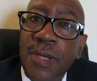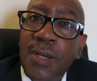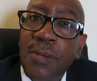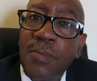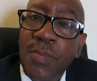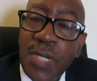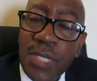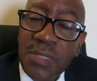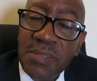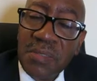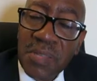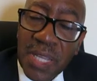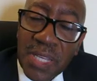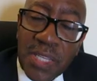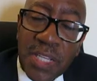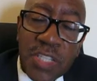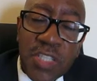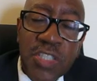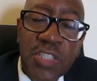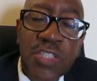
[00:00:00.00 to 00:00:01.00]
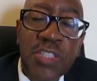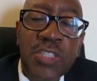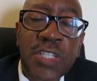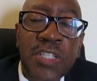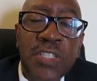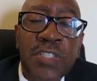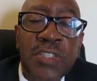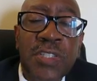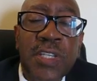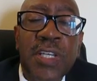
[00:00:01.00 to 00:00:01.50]
but I guess she
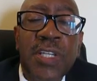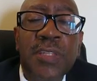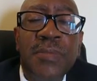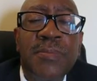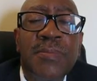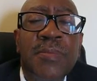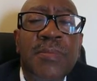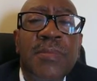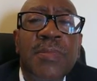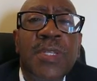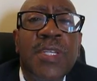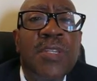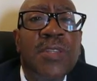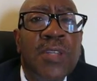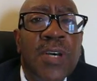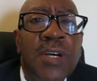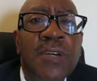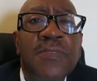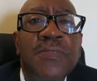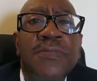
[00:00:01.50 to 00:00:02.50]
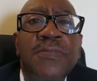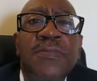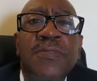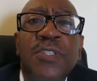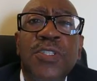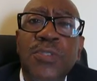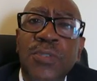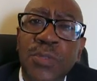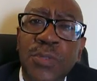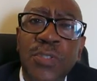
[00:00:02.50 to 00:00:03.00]
just did enough
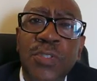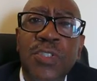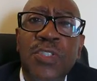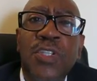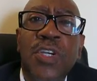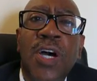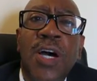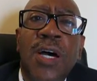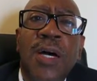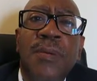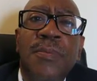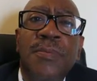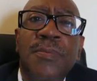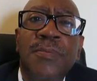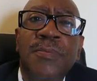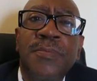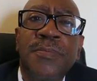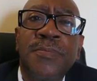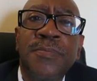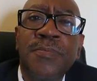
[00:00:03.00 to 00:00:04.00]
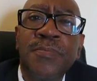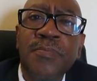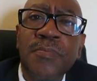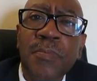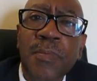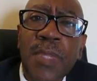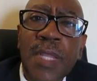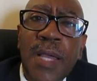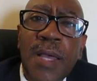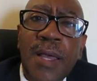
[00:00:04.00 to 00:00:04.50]
to do the job.
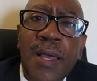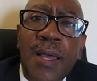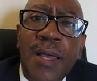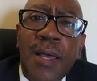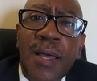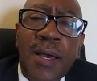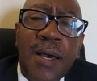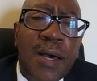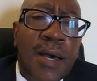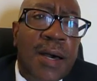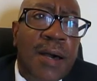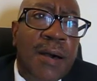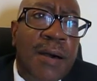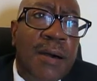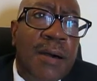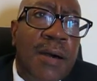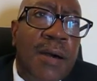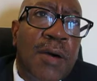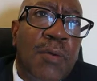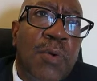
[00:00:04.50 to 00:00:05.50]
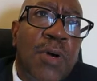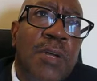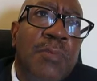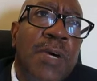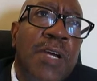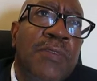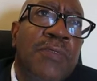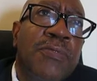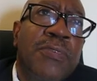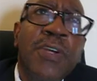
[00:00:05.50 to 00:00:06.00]
One of
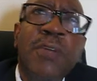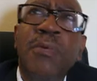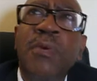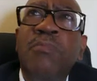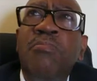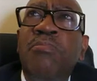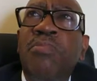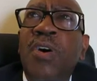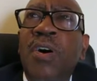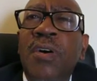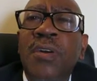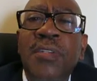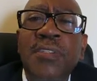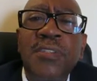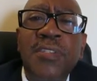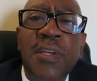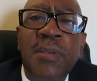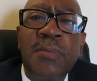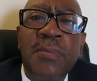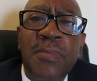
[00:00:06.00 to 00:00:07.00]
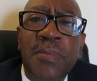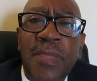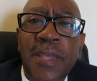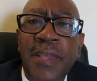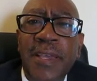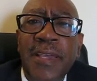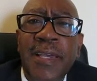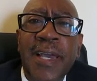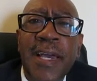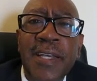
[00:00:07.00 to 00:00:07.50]
my favorite parts, I
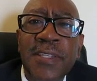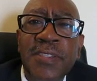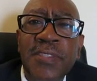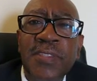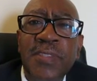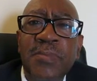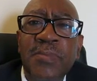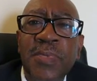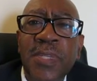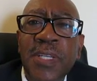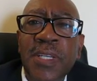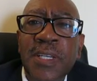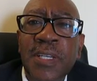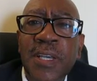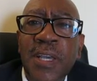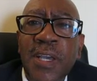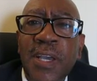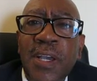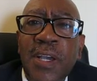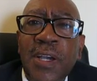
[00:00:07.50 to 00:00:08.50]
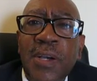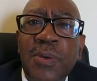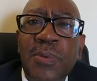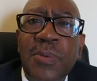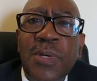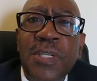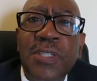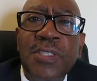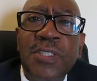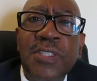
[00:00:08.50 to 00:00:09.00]
think, has to be
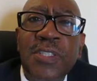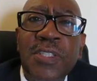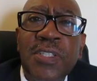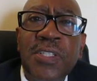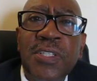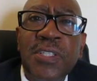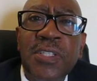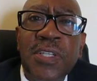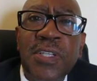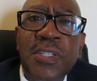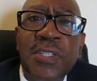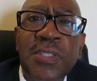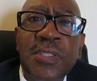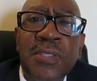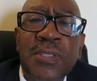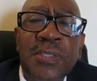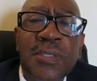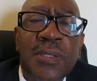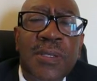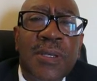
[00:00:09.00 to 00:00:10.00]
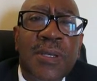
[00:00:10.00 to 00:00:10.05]
when she says,